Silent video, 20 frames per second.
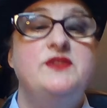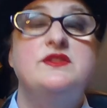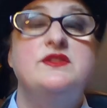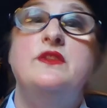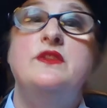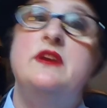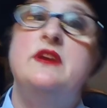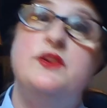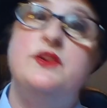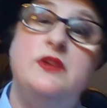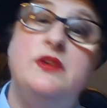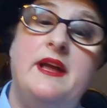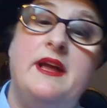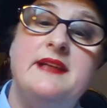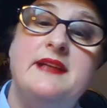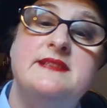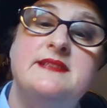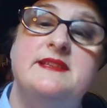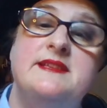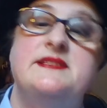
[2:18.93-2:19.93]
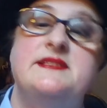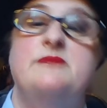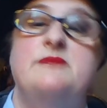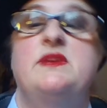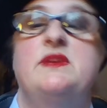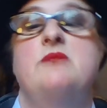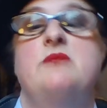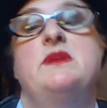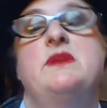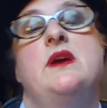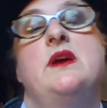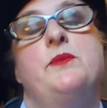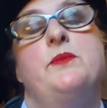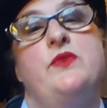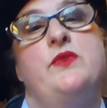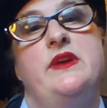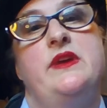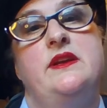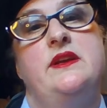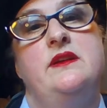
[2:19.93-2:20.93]
so the underlying system can be
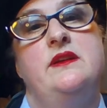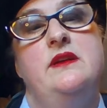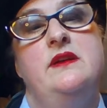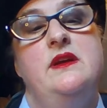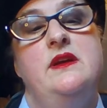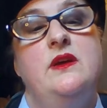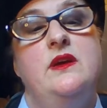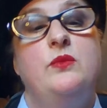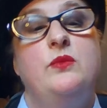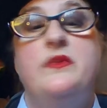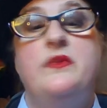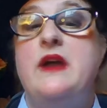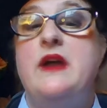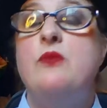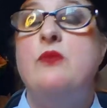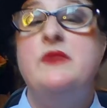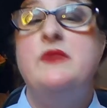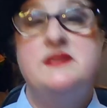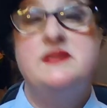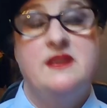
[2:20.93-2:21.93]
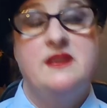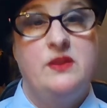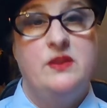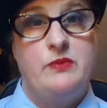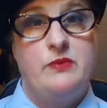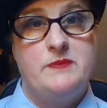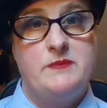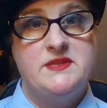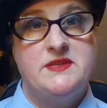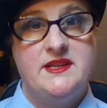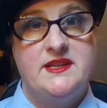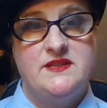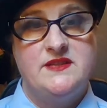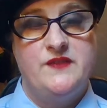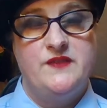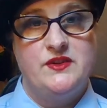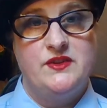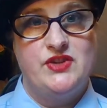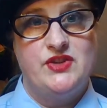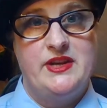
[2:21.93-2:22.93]
upgraded without risking the website's
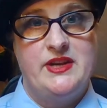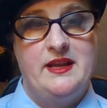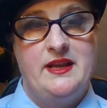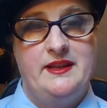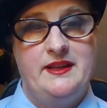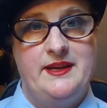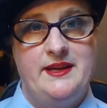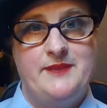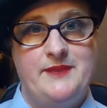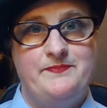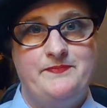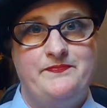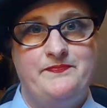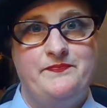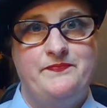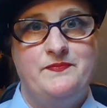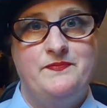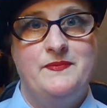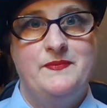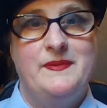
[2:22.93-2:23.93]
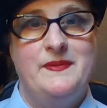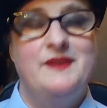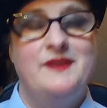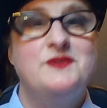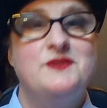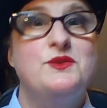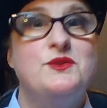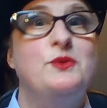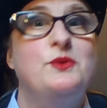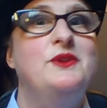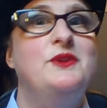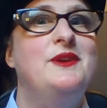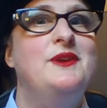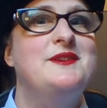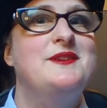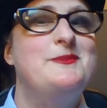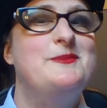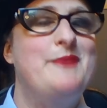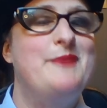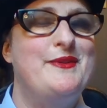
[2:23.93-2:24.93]
functionality. So good
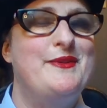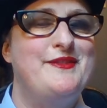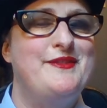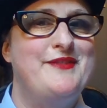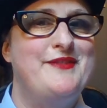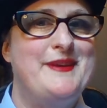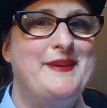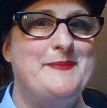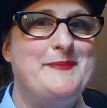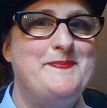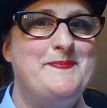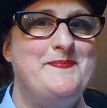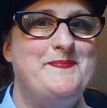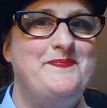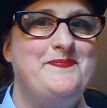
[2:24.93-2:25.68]
luck to both of them.